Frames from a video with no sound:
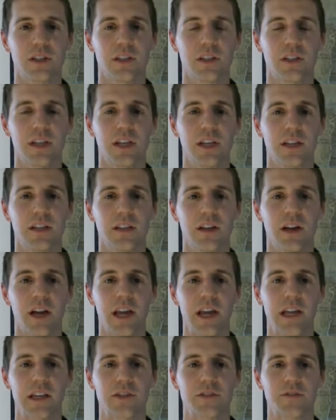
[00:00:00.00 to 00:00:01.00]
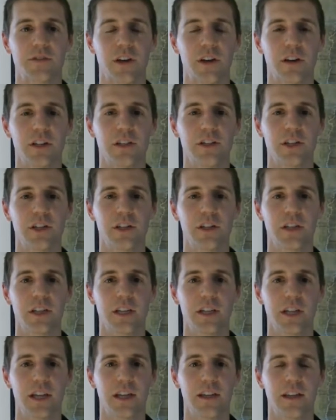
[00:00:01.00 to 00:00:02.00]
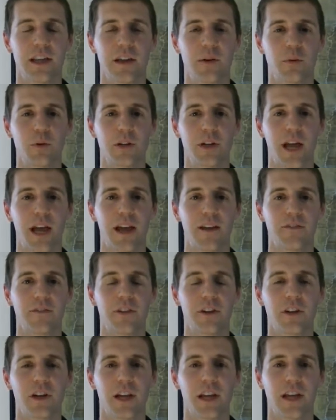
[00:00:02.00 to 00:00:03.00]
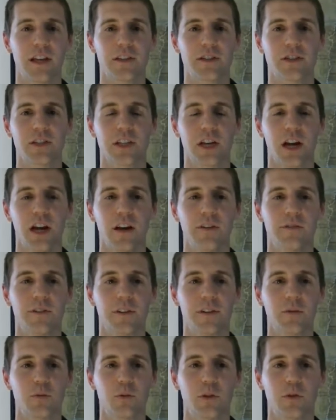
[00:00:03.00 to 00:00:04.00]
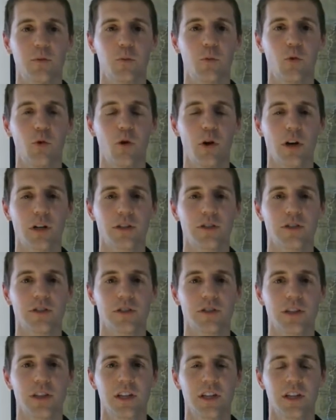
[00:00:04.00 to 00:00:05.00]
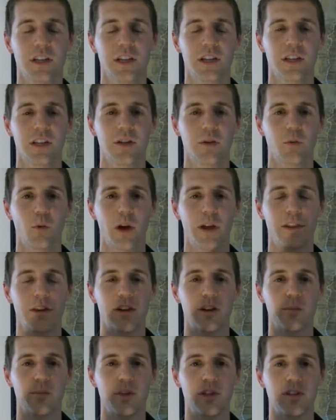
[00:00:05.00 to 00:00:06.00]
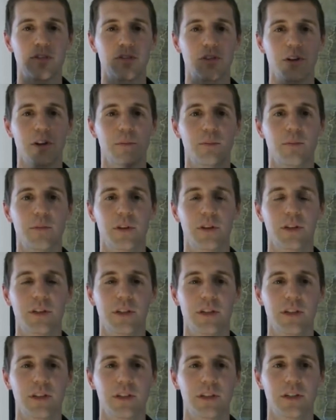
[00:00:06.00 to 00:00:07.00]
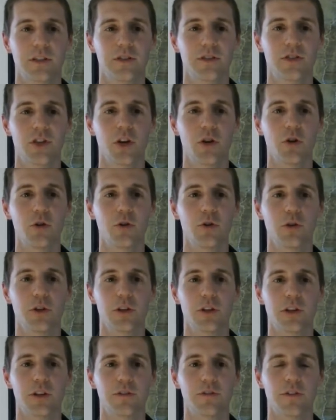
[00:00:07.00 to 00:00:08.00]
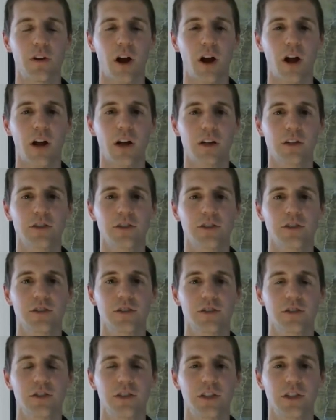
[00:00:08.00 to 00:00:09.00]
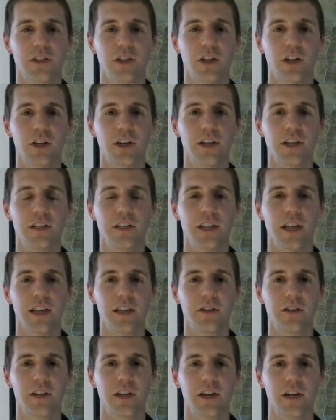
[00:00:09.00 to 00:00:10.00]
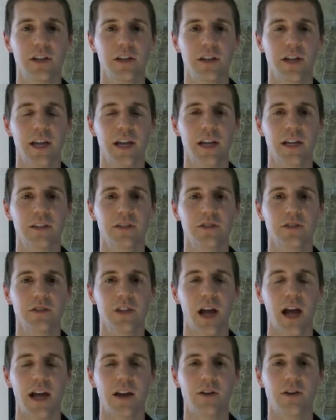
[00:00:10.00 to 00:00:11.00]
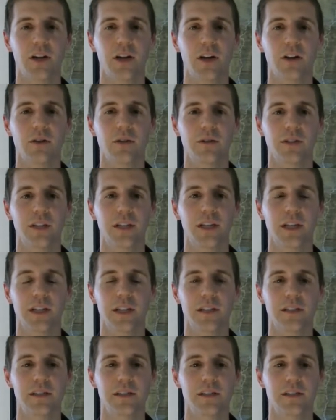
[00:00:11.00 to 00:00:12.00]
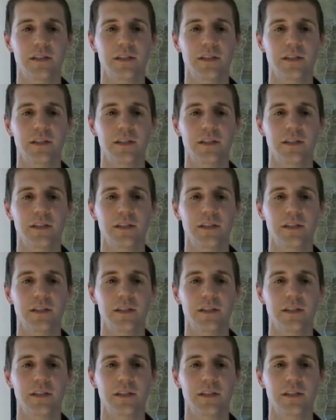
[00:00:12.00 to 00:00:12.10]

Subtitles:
getting their hands very dirty, and they would have their hands covered with warts, whether it be from toad or frogs, the urine that you get on your hands, I don't know. And